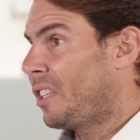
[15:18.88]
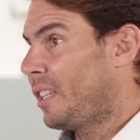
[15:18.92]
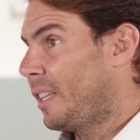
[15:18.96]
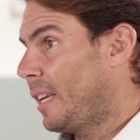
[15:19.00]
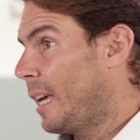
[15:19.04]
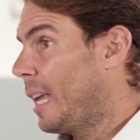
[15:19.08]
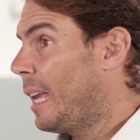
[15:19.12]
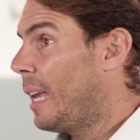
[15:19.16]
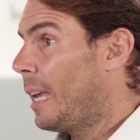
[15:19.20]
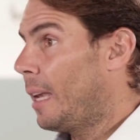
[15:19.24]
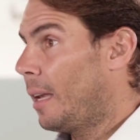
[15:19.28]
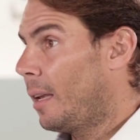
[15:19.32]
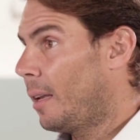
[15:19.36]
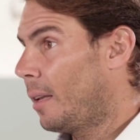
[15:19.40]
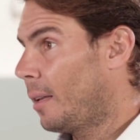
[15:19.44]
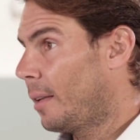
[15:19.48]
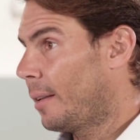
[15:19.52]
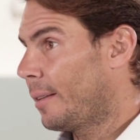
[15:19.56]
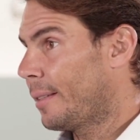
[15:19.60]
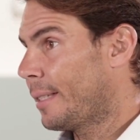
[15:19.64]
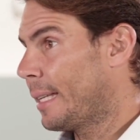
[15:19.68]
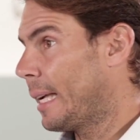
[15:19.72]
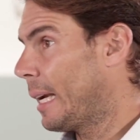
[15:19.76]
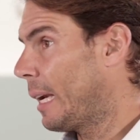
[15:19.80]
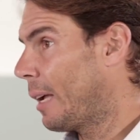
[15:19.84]
Well,
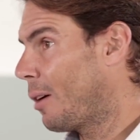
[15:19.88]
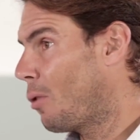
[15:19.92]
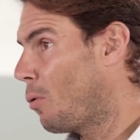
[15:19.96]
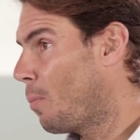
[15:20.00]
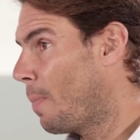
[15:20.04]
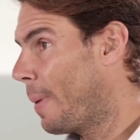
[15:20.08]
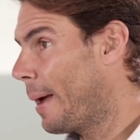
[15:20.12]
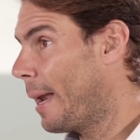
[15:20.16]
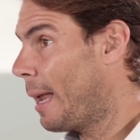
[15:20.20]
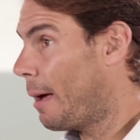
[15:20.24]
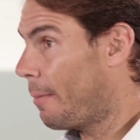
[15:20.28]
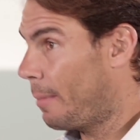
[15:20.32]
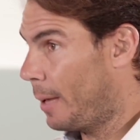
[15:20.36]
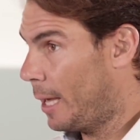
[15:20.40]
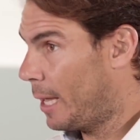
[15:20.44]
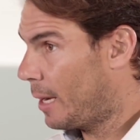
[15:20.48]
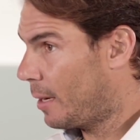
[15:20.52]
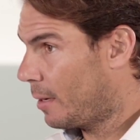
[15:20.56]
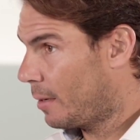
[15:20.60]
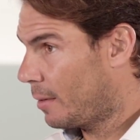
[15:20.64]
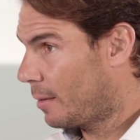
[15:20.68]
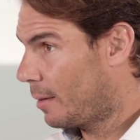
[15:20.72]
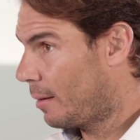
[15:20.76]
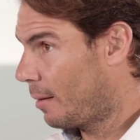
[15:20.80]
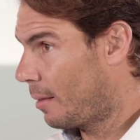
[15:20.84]
I think
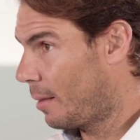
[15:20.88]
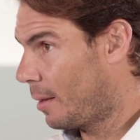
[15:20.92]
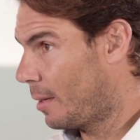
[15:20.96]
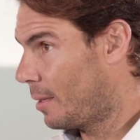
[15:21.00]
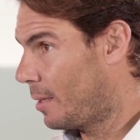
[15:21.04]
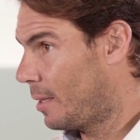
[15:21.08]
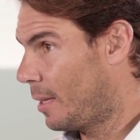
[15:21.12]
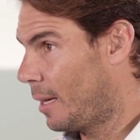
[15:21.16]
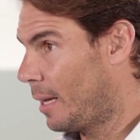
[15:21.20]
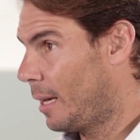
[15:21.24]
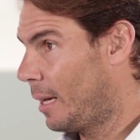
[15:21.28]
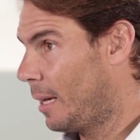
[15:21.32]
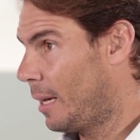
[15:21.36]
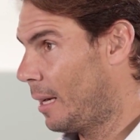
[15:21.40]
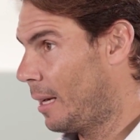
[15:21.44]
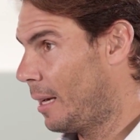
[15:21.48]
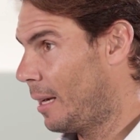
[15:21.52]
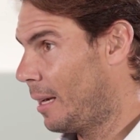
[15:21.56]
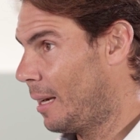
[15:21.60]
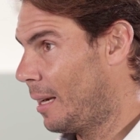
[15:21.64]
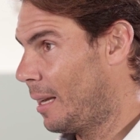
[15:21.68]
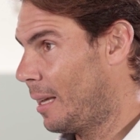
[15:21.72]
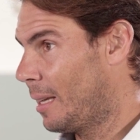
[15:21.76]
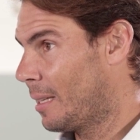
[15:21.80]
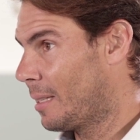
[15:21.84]
that
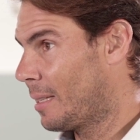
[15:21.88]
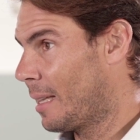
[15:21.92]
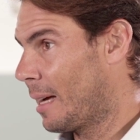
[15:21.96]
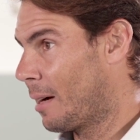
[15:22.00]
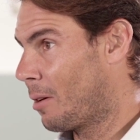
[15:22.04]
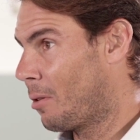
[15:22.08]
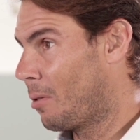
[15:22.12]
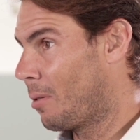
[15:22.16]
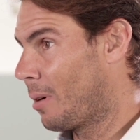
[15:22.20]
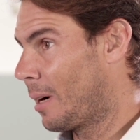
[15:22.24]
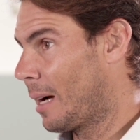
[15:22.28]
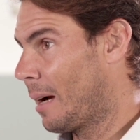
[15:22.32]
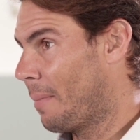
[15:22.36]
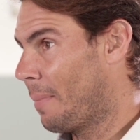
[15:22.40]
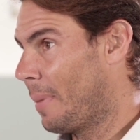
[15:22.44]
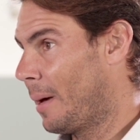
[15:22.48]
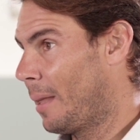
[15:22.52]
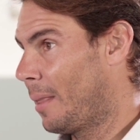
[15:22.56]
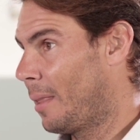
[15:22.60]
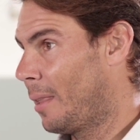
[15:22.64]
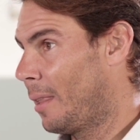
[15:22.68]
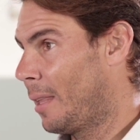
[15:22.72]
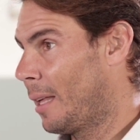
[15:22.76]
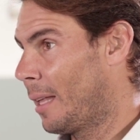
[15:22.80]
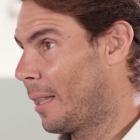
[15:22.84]
if he
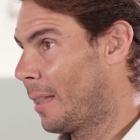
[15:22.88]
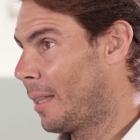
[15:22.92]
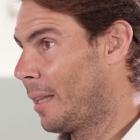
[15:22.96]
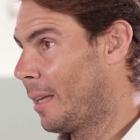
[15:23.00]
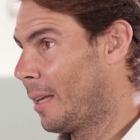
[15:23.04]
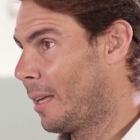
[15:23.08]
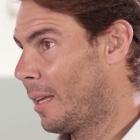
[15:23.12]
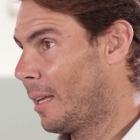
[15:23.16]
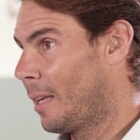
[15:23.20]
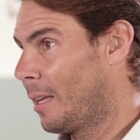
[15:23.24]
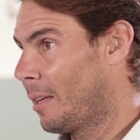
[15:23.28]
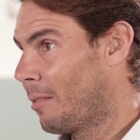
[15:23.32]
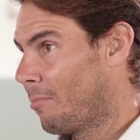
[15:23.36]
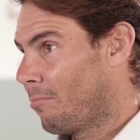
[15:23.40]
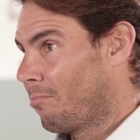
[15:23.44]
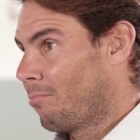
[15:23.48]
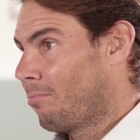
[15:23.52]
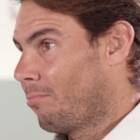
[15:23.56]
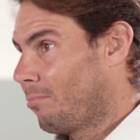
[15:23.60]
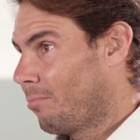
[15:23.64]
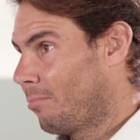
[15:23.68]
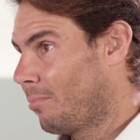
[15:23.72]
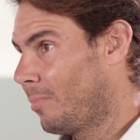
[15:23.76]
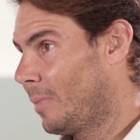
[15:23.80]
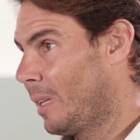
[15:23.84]
recovers properly
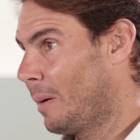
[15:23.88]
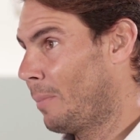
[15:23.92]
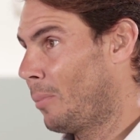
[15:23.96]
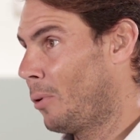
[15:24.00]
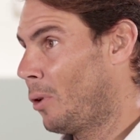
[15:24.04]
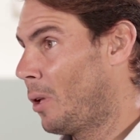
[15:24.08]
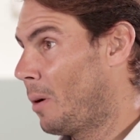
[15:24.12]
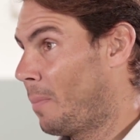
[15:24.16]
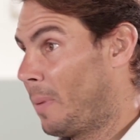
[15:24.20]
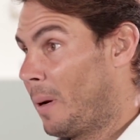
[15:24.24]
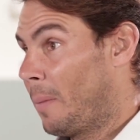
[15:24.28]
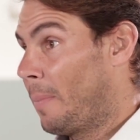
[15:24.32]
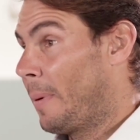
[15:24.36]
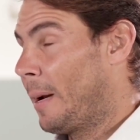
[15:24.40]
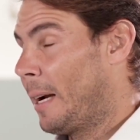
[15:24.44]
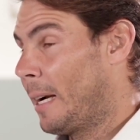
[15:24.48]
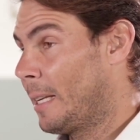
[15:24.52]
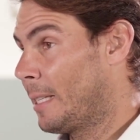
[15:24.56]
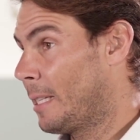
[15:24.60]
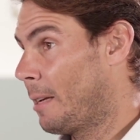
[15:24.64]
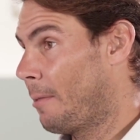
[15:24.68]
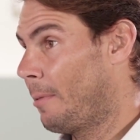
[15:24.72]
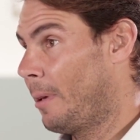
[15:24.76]
and he feels